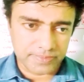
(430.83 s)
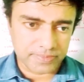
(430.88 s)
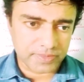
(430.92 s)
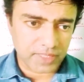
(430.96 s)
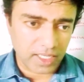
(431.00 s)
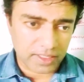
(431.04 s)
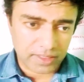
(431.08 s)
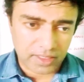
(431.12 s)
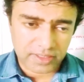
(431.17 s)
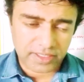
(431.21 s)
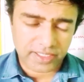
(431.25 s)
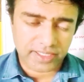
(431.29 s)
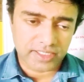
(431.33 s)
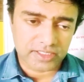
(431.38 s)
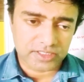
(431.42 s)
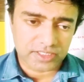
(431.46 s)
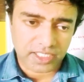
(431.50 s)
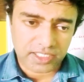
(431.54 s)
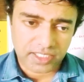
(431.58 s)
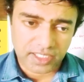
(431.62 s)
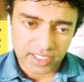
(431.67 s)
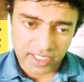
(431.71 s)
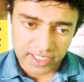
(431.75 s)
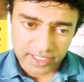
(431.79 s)
Other thing is
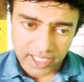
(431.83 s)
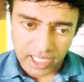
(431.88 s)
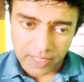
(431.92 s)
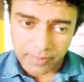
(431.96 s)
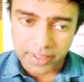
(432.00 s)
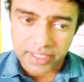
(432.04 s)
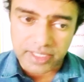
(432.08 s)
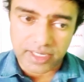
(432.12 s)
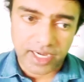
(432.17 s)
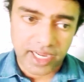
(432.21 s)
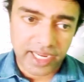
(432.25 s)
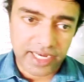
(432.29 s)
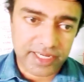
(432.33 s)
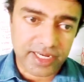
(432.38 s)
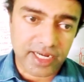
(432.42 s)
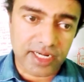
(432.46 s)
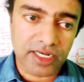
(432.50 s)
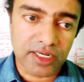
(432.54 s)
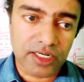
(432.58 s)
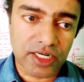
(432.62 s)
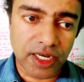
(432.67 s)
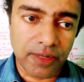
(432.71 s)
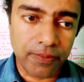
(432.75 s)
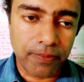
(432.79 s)
that it can be
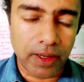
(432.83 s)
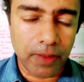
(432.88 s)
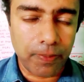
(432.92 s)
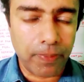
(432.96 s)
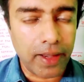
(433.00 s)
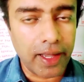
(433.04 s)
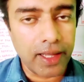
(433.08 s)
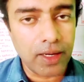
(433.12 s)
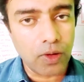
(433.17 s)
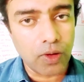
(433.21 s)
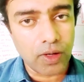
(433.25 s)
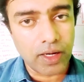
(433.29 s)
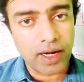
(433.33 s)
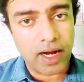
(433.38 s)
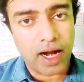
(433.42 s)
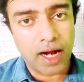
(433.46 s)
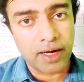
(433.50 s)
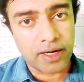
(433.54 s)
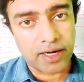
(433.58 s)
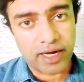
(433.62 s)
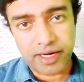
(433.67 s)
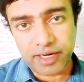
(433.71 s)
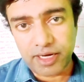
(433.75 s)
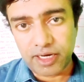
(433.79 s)
treated timber pile or an
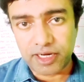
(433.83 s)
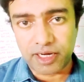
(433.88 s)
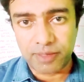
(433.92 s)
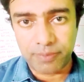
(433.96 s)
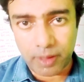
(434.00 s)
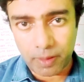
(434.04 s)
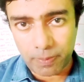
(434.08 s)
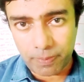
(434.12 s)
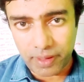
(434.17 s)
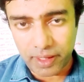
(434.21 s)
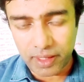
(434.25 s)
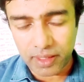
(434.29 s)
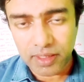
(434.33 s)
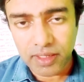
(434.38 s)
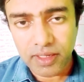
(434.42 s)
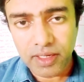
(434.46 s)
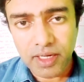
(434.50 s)
untreated timber pile.